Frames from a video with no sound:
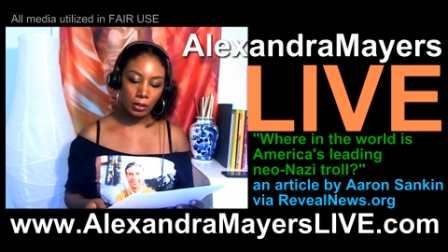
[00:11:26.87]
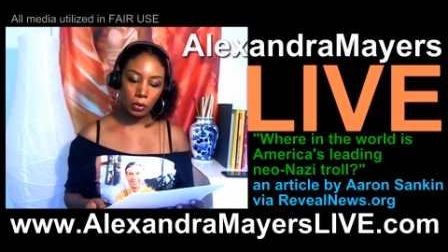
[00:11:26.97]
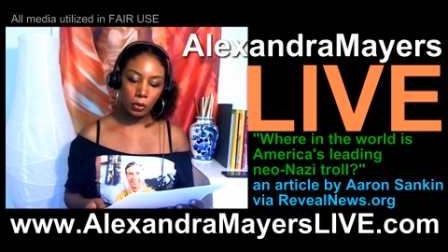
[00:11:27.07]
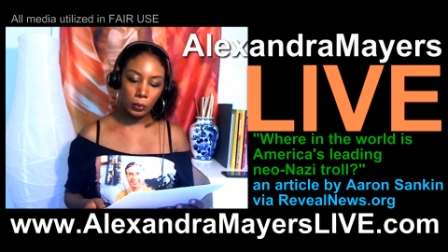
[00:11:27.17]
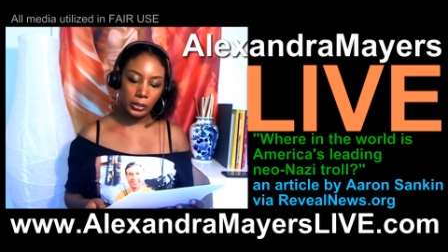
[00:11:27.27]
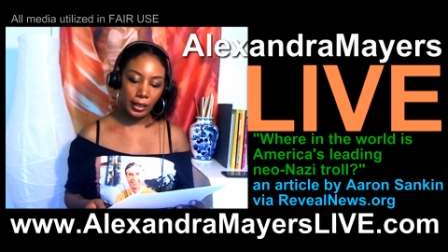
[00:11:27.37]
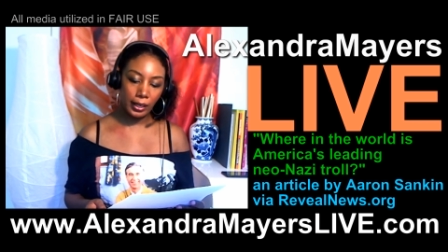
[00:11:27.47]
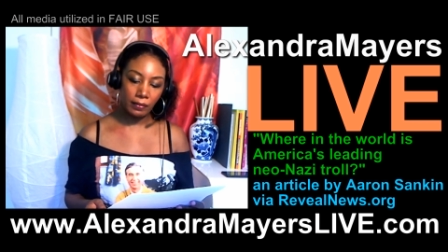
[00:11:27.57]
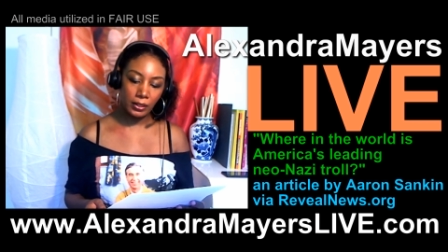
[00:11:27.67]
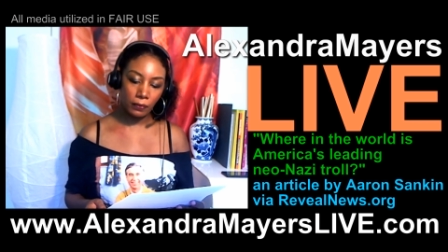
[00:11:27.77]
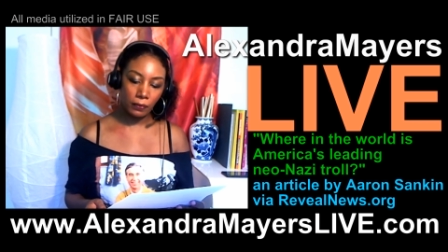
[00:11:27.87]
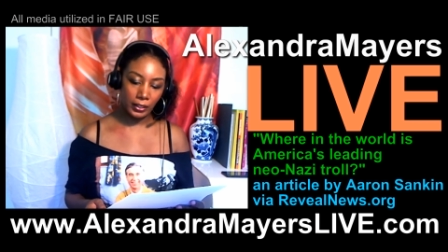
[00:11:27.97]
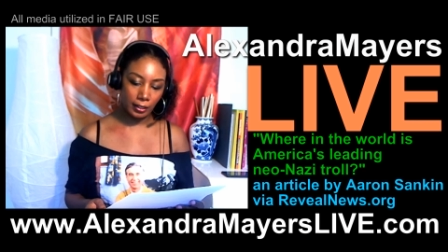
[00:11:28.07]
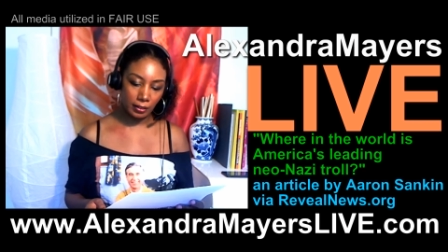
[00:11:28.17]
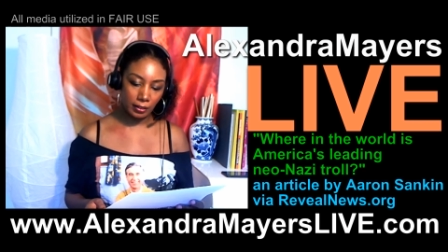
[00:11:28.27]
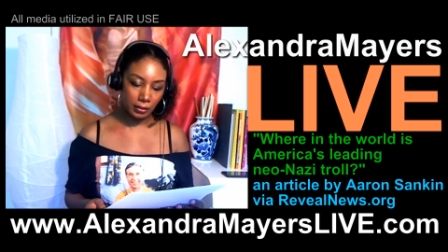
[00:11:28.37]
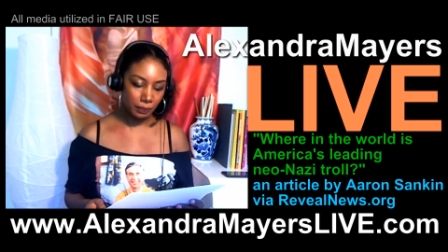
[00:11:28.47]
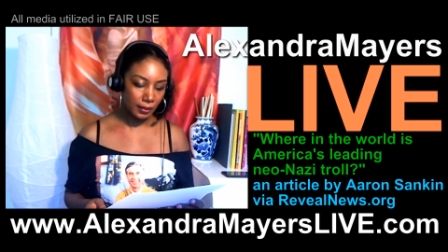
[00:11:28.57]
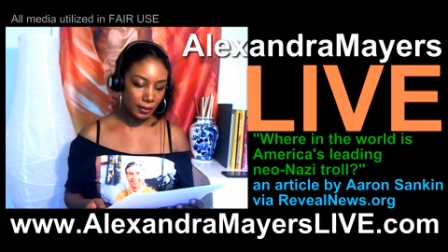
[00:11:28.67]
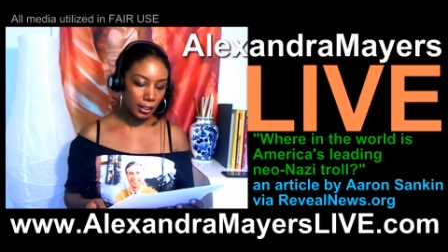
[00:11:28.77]
When you have a defendant
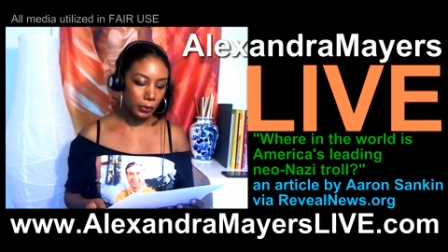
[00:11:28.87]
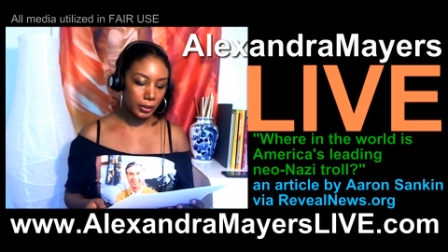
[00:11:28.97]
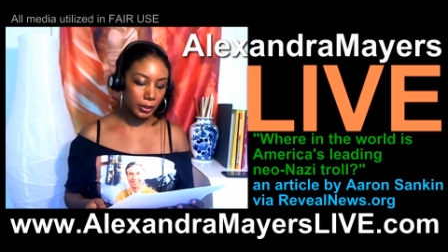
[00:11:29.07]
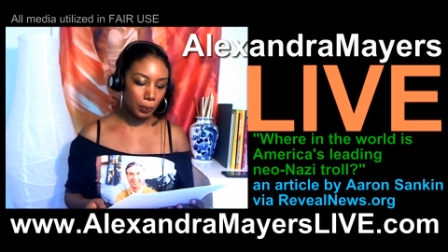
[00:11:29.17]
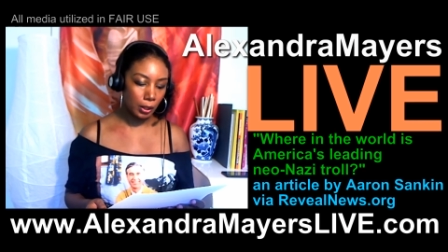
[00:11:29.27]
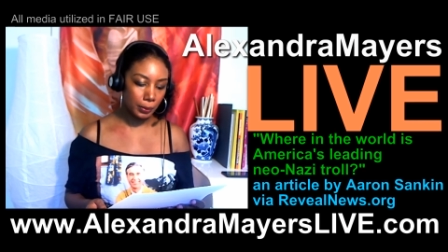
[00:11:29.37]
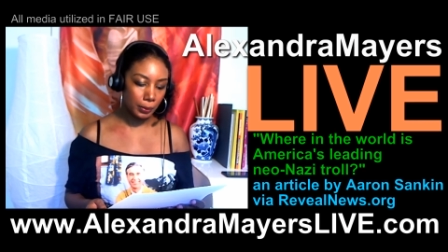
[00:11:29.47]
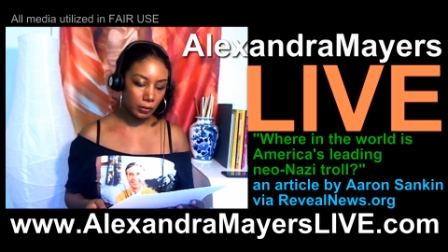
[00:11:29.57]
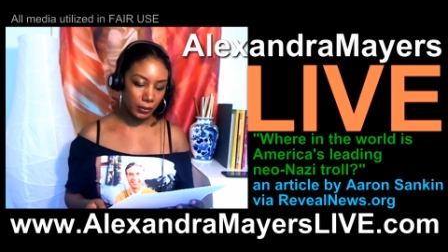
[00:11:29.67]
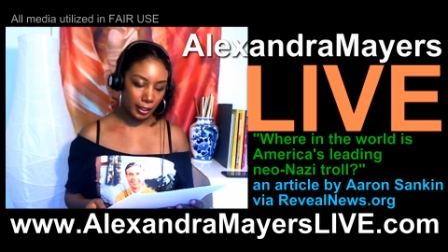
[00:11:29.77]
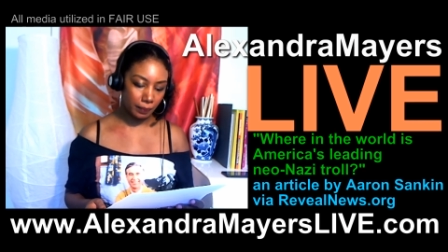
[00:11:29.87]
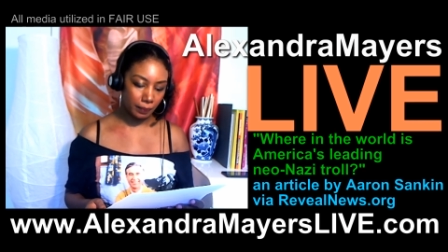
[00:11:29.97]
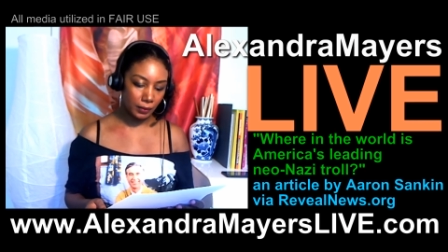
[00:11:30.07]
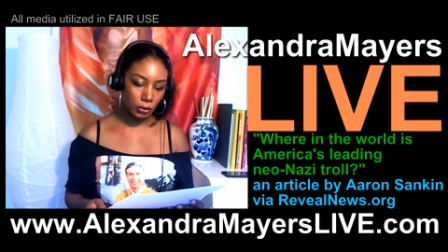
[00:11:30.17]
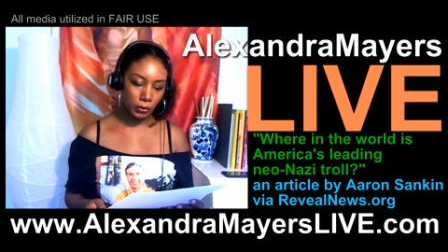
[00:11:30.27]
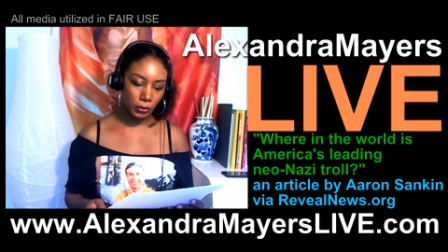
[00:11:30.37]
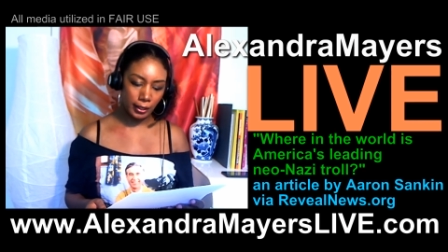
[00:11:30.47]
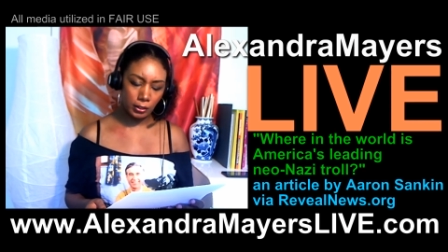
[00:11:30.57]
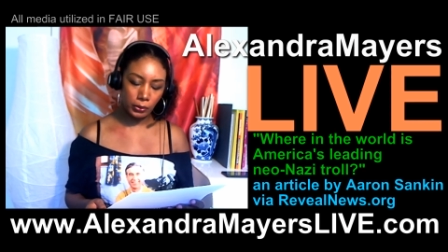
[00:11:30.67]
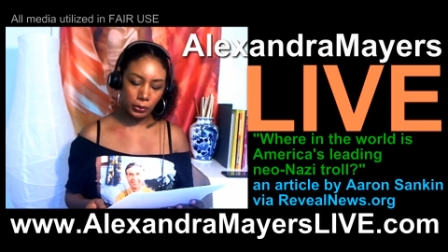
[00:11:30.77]
who is purposefully
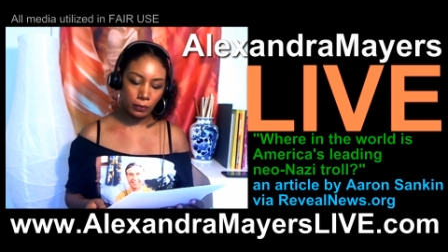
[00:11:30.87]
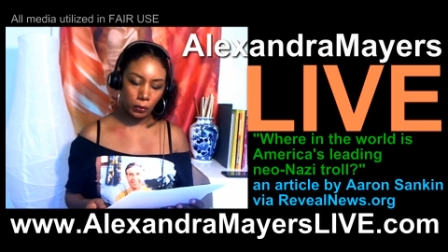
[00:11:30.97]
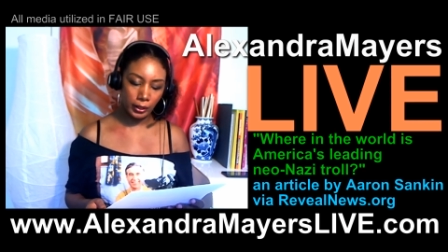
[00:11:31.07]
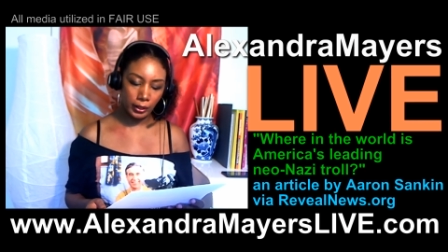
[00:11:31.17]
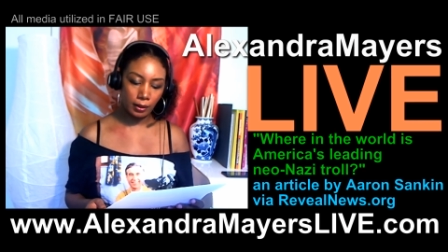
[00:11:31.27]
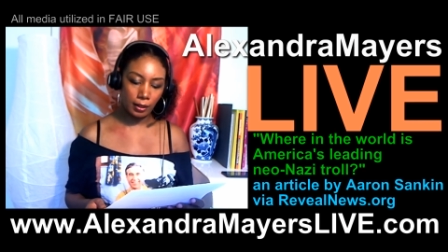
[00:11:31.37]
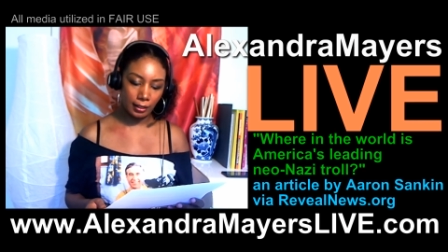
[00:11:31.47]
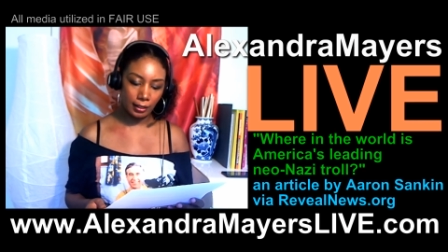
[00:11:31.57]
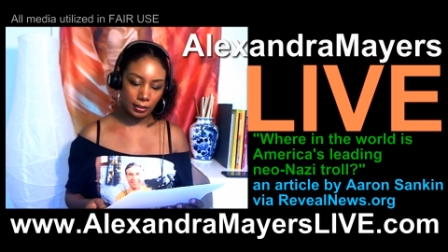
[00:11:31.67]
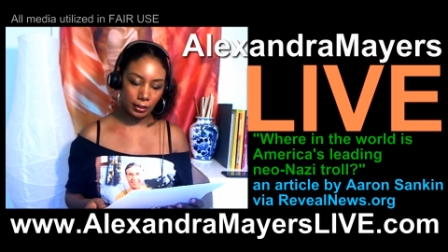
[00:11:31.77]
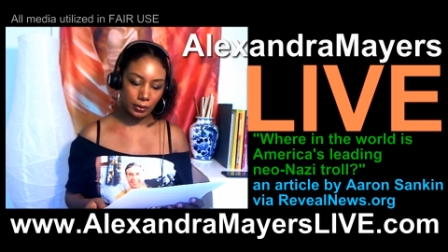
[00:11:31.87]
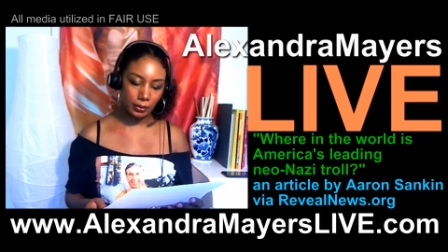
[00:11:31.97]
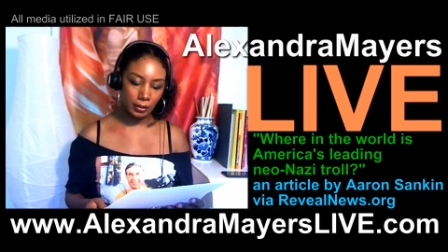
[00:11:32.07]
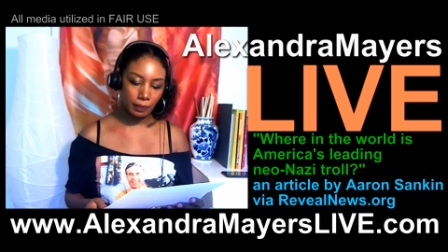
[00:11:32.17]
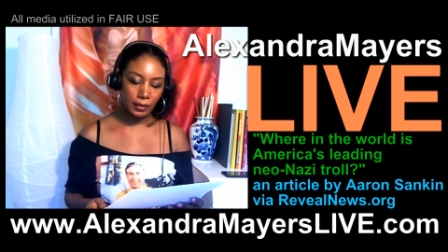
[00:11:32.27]
trying to avoid a lawsuit